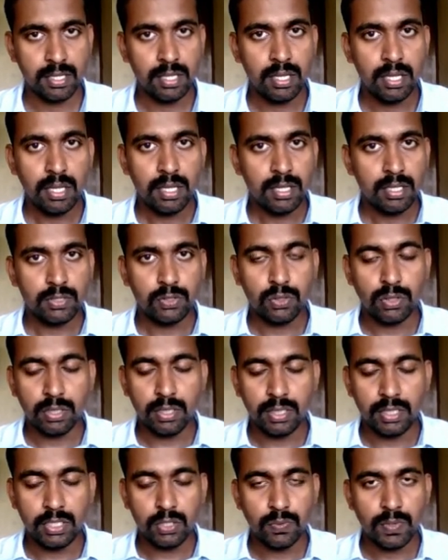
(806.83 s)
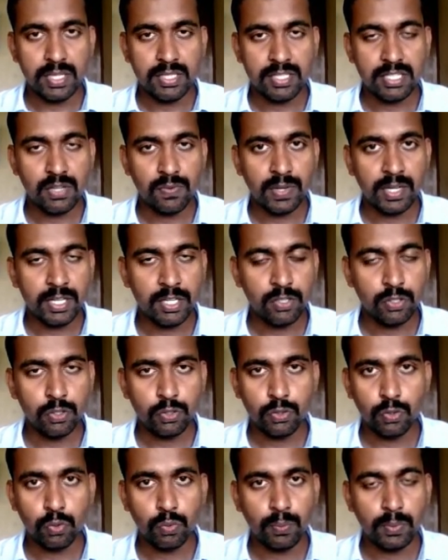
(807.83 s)
It was divided into two
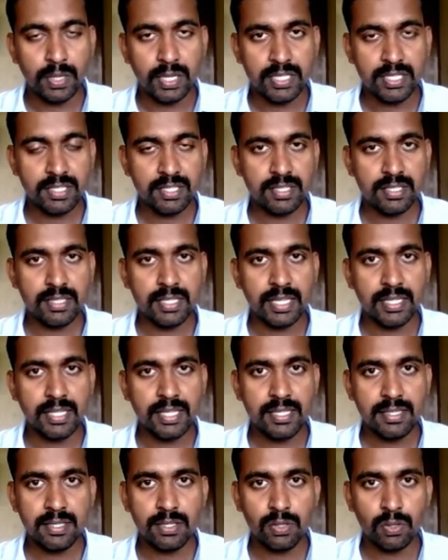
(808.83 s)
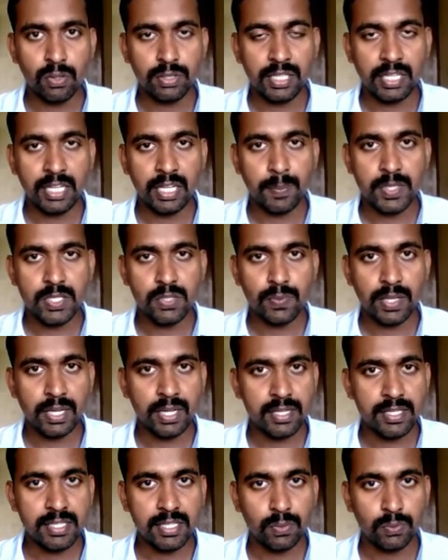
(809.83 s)
parts, that is northern hemisphere and
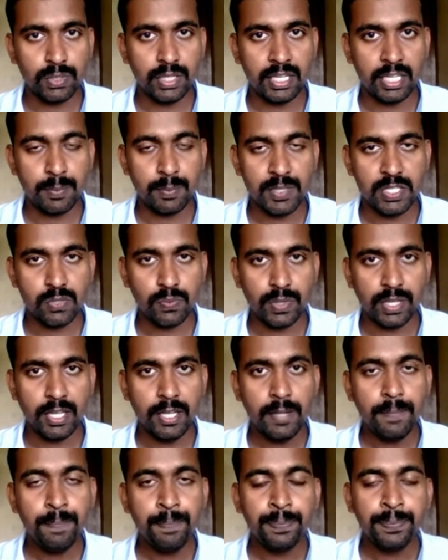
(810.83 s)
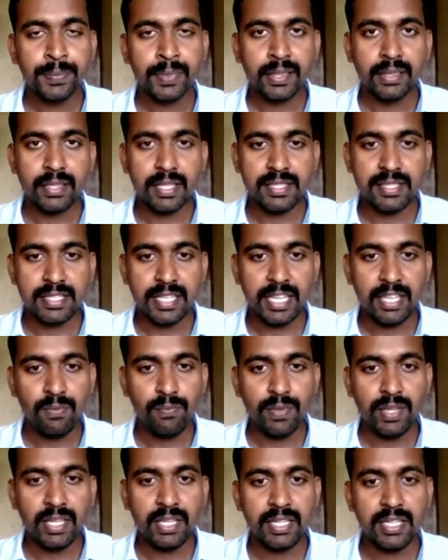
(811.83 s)
southern hemisphere. The same way
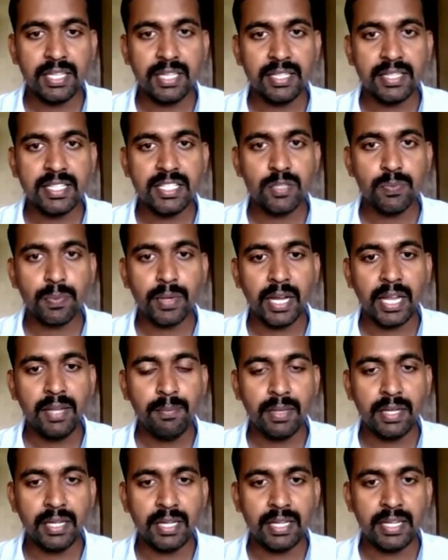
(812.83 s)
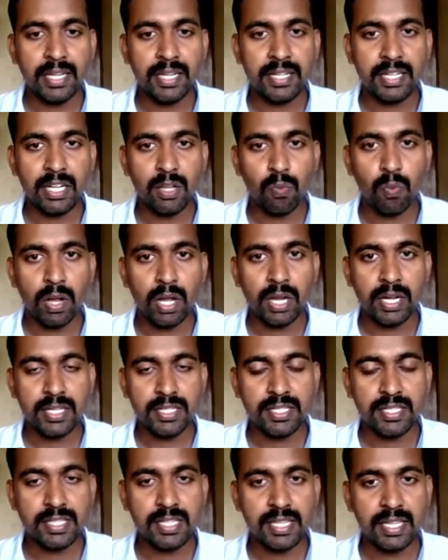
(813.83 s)
here, this prime meridian divides
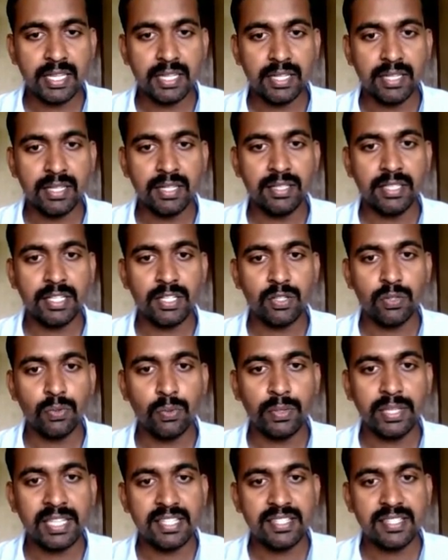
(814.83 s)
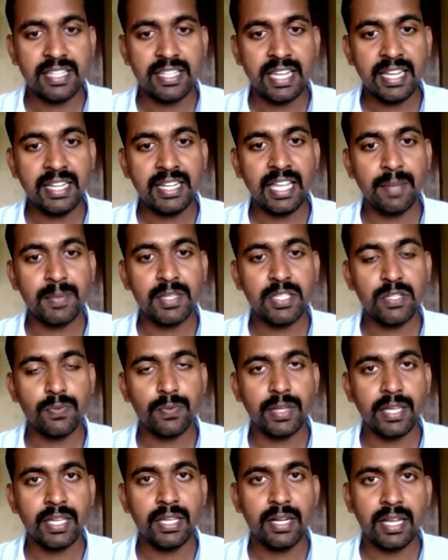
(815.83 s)
the earth into eastern hemisphere
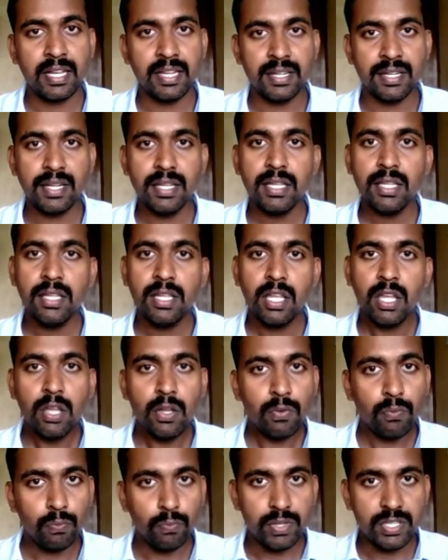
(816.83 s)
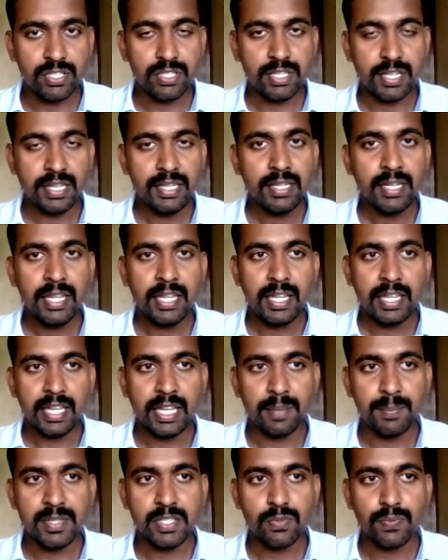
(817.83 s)
and western
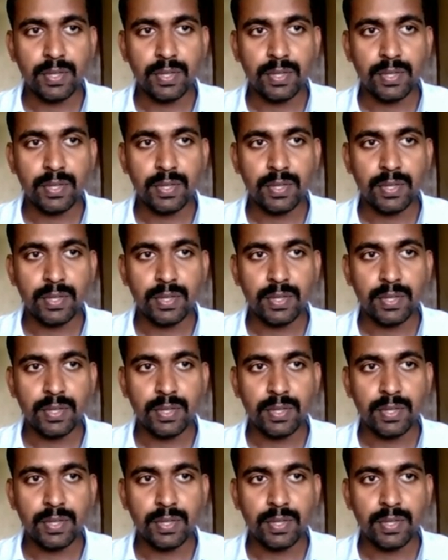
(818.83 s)
hemisphere.